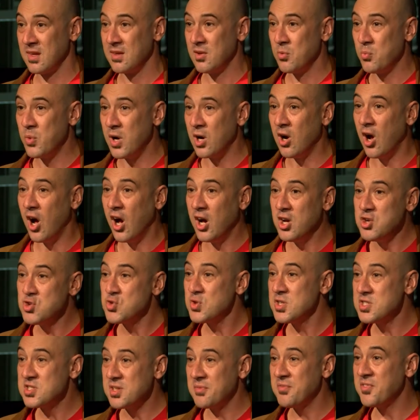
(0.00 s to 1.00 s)
where
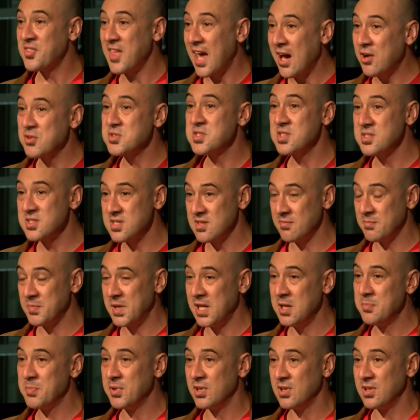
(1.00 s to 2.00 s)
hundreds of thousands of
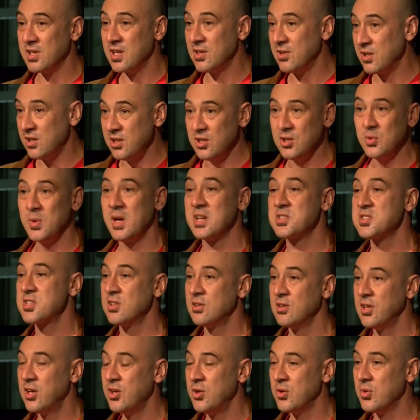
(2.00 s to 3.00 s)
people in the US
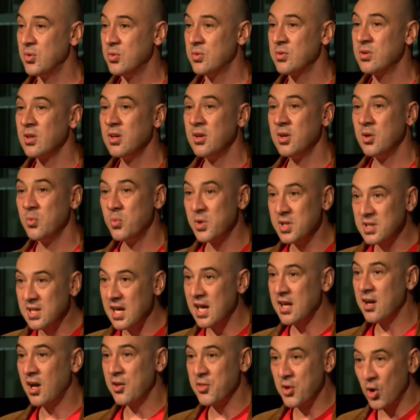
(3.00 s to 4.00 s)
alone would
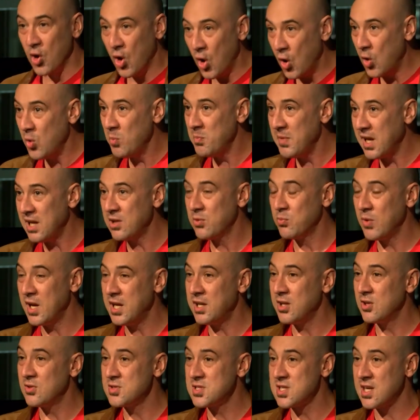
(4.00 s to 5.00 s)
get on their homemade
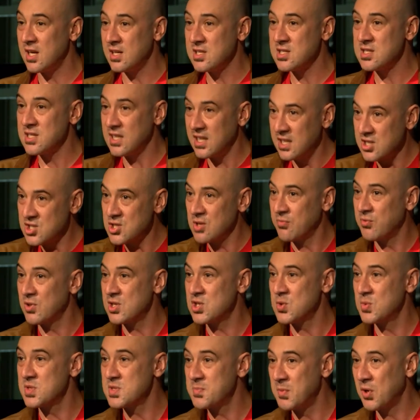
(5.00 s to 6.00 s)
radio sets, each of
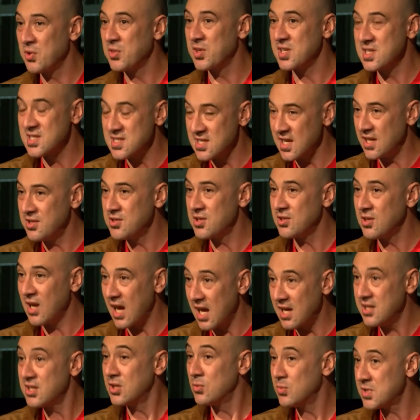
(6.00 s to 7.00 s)
which was both a sender
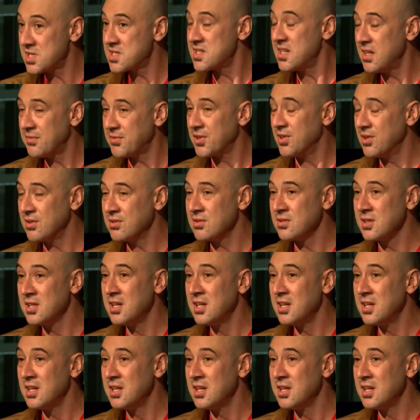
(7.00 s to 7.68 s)
and a receiver,